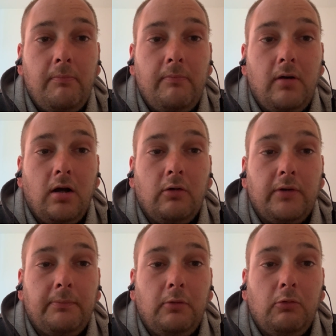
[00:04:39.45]
But I got
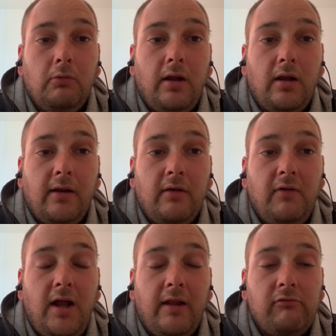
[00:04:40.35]
the bottles, so
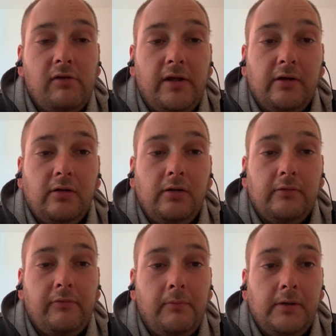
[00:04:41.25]
that is really
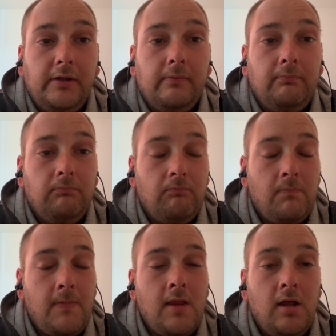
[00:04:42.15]
good for me.
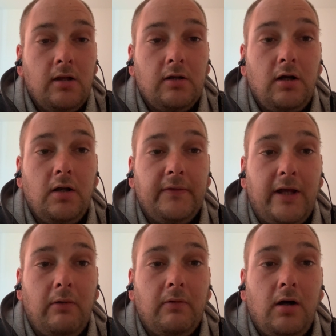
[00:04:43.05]
Cutting
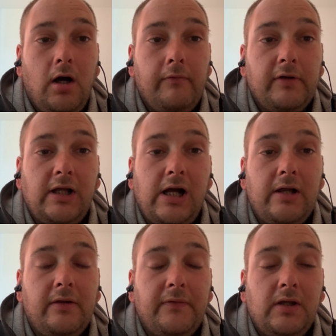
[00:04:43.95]
down half a
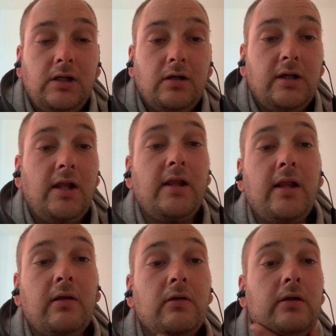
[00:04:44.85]
can a day, I guess
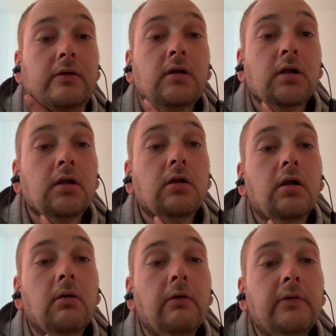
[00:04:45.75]
that's good.
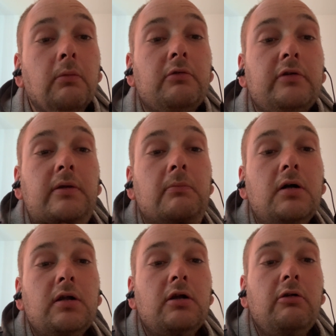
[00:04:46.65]
My double chin
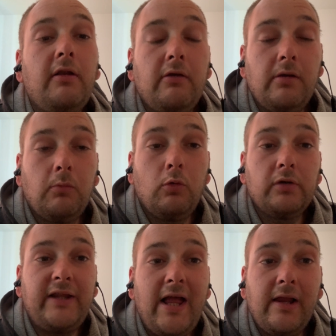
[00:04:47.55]
might go soon. I
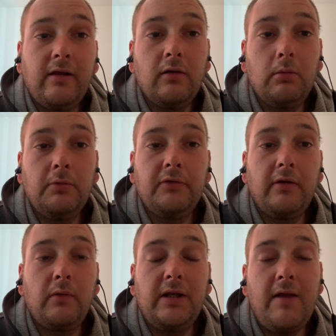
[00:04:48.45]
walked 10
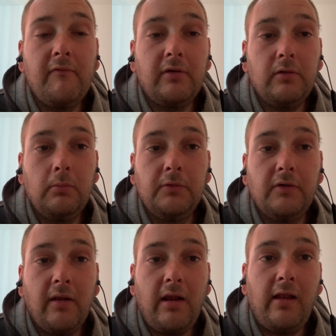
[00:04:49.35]
kilometres or 11
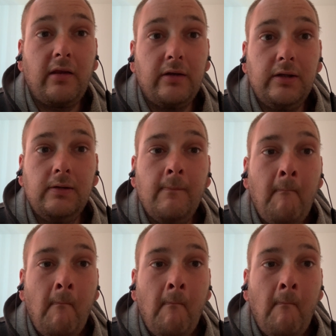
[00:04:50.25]
kilometres yesterday.